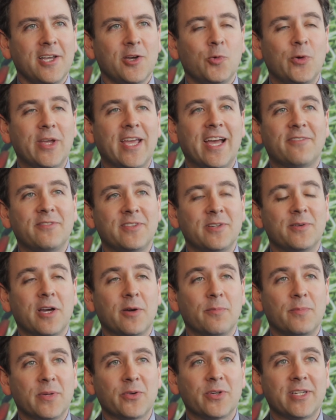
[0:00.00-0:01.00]
we have the
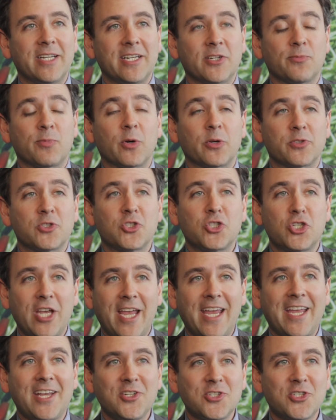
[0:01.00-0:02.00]
ability to both
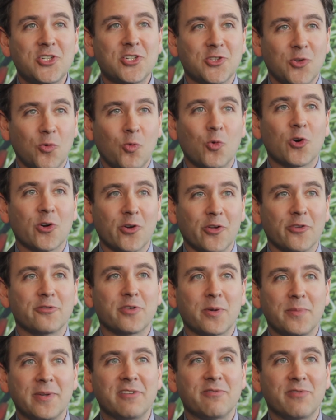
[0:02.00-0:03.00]
change the world
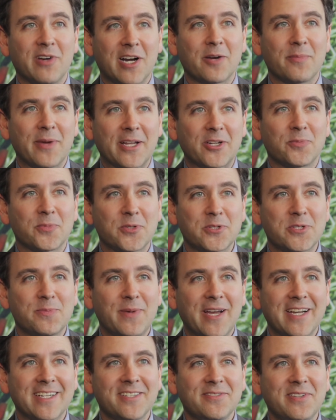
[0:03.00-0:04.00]
from an environmental
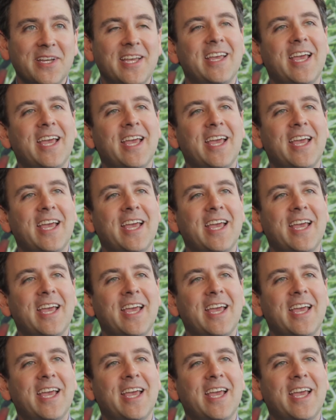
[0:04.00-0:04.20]
perspective,